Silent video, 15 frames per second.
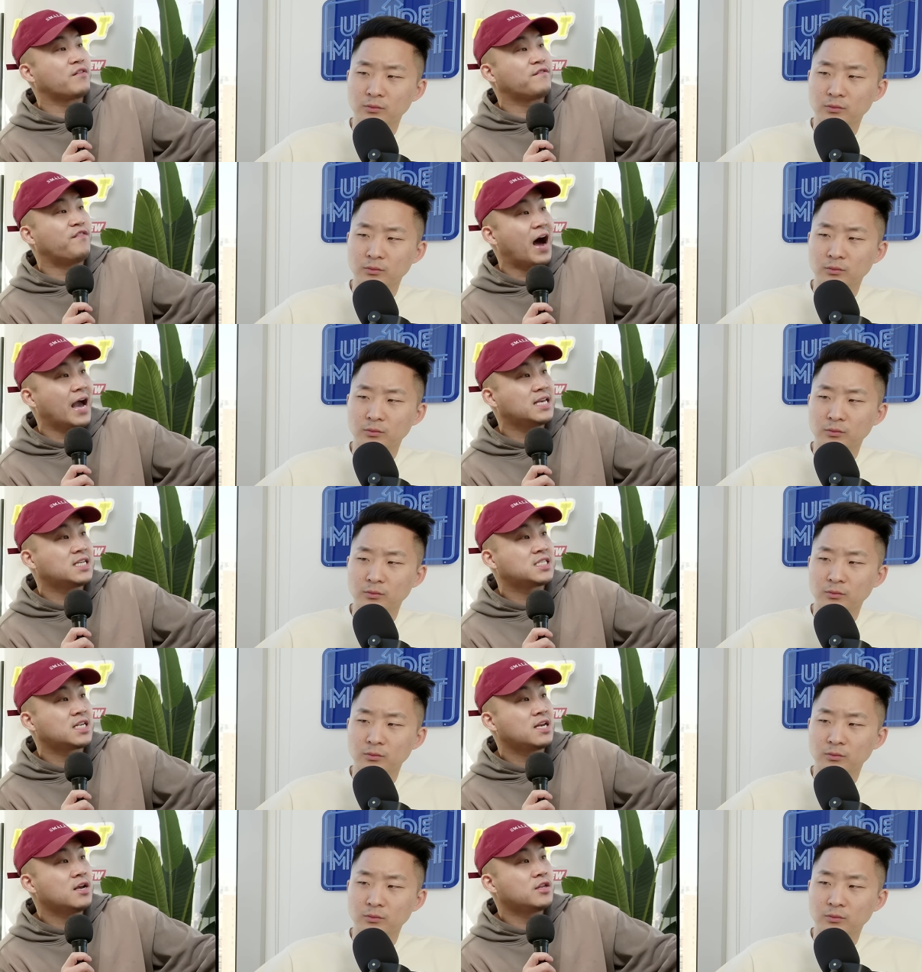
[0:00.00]

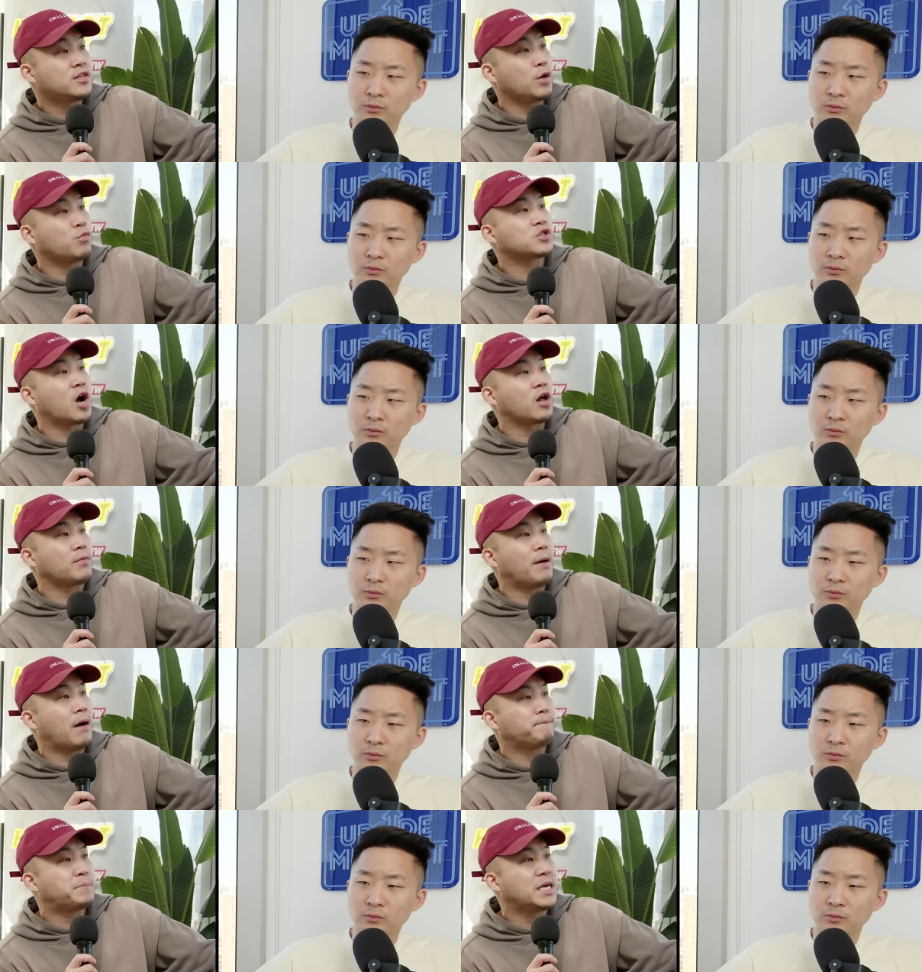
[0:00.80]
Speaker 1: Vice that was all
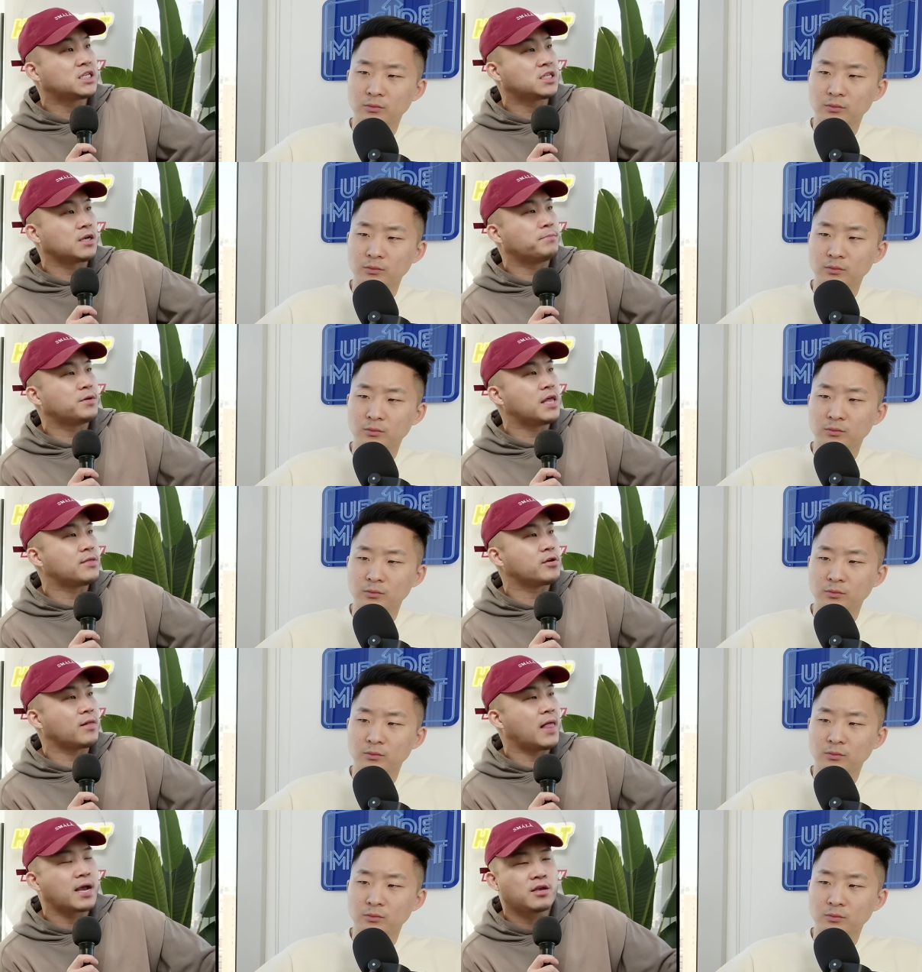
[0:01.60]
about pizza. But then
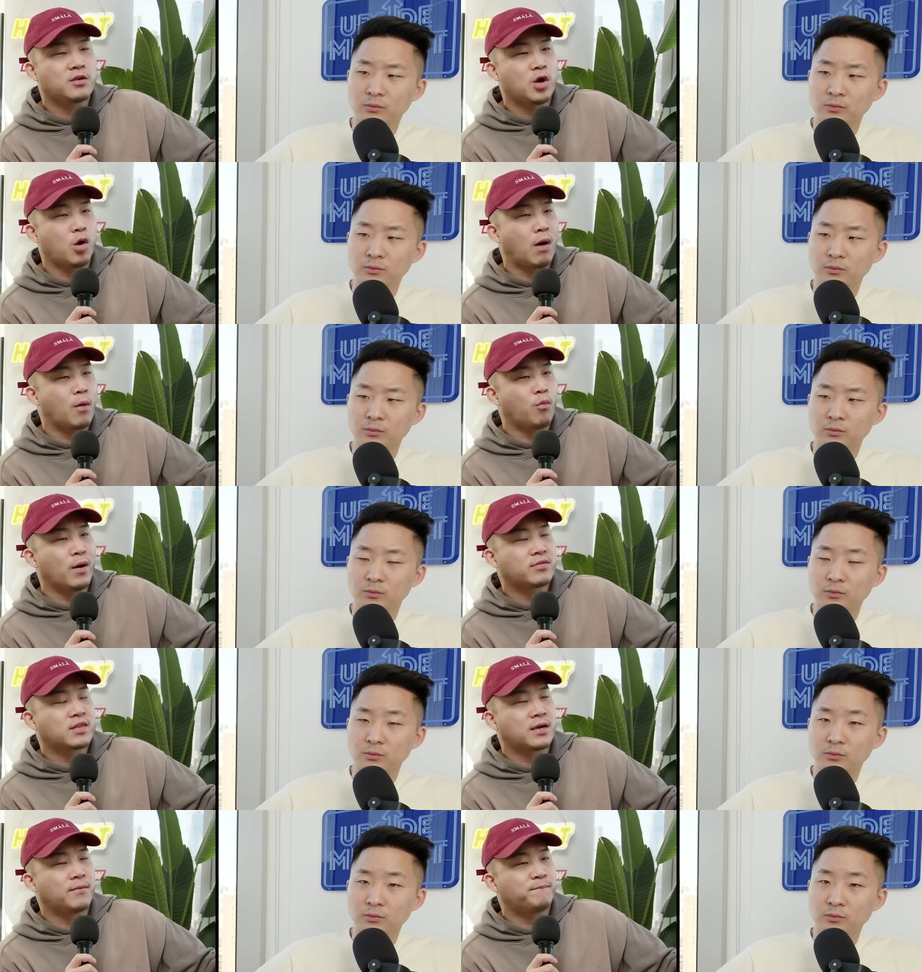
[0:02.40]
they're like, yo, I
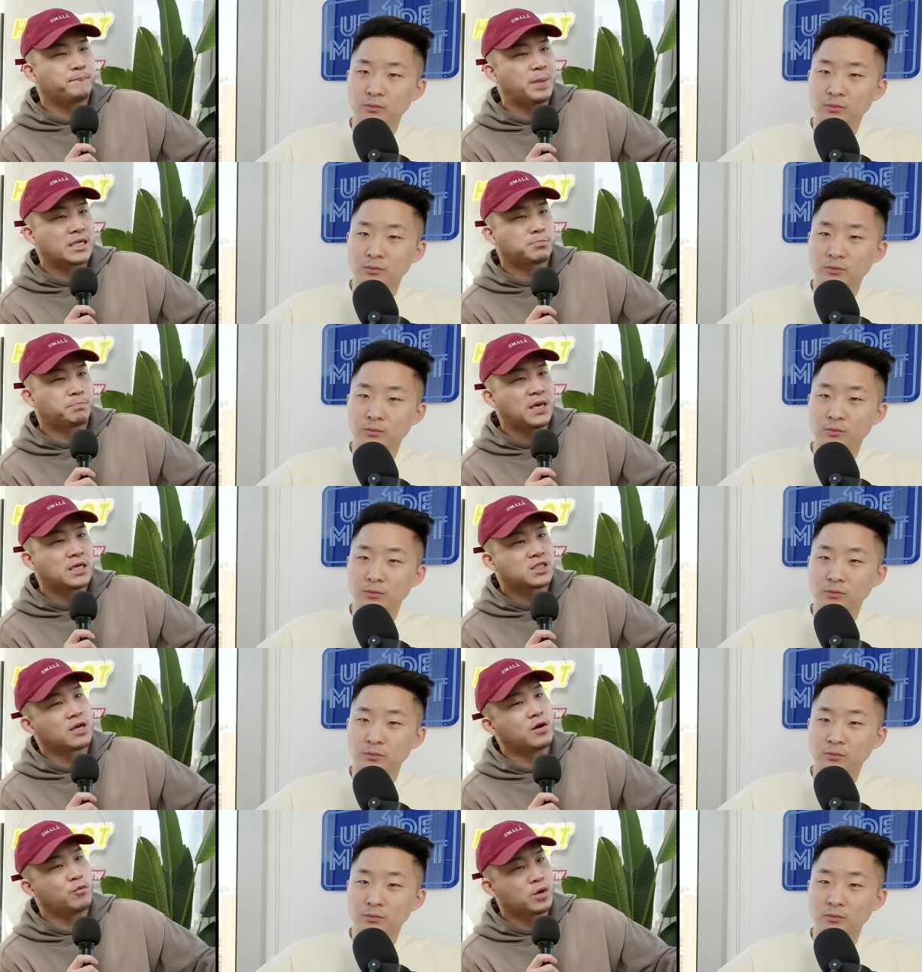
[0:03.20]
went to Best
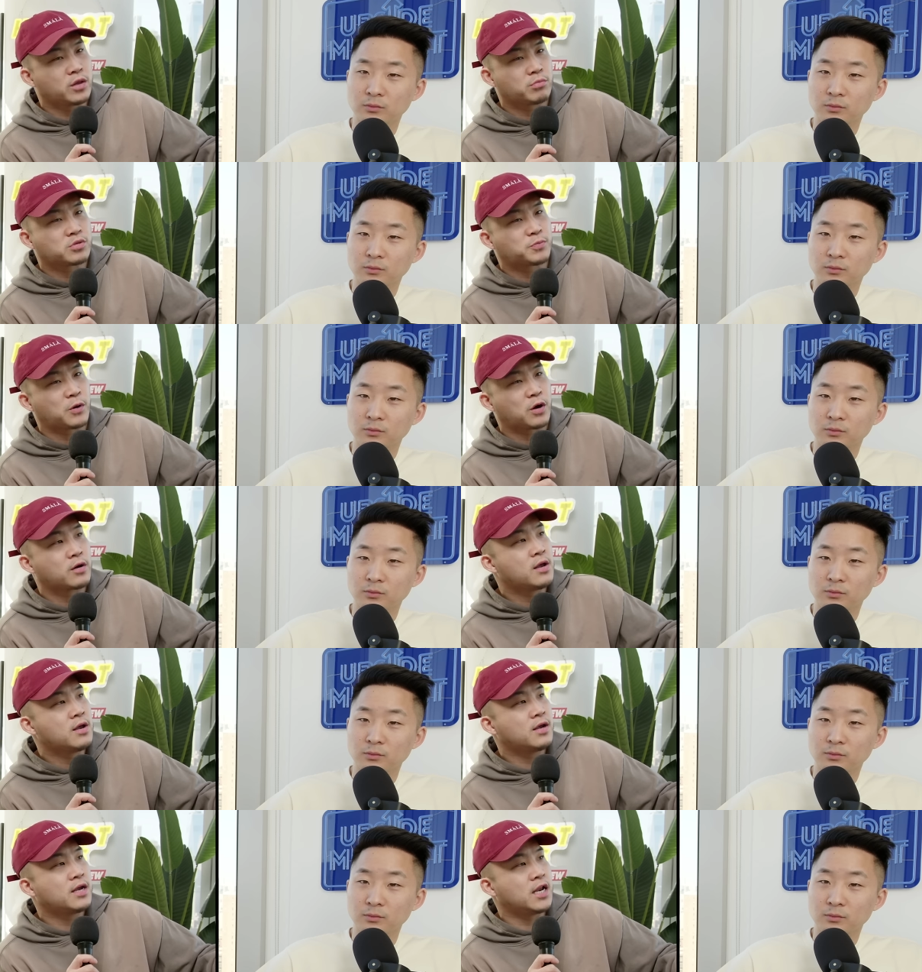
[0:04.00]
Pizza in Williamsburg,
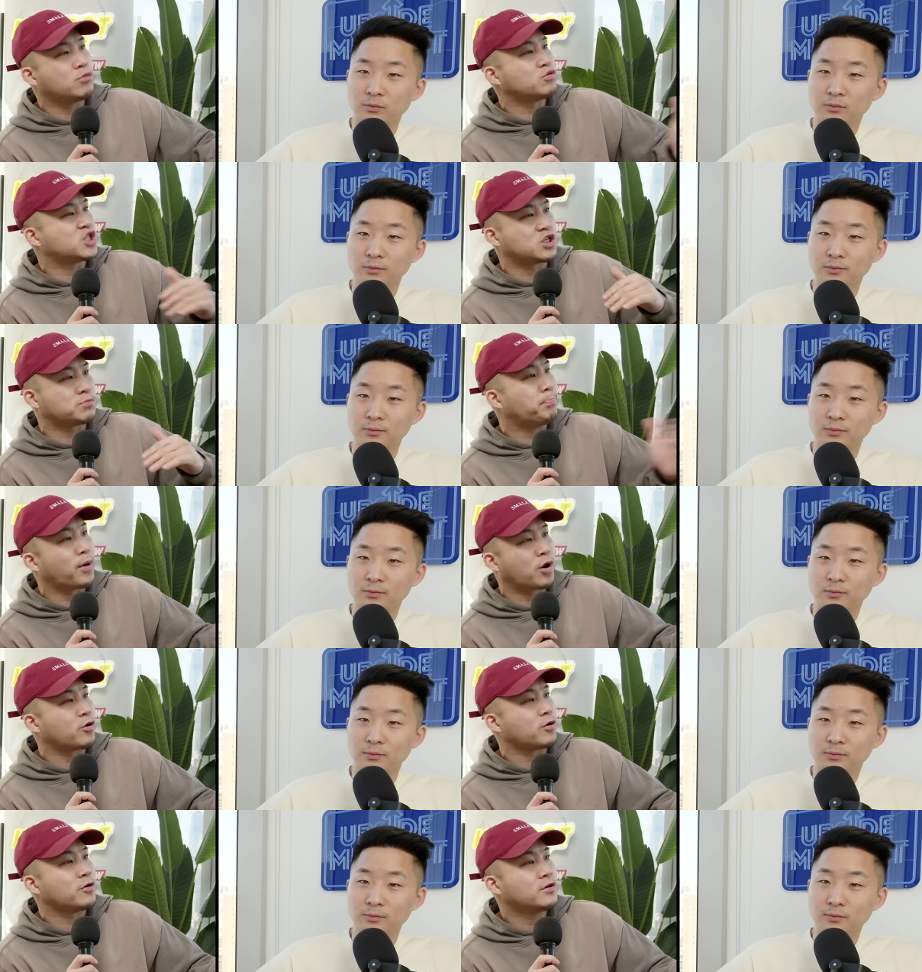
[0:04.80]
and it was just burnt.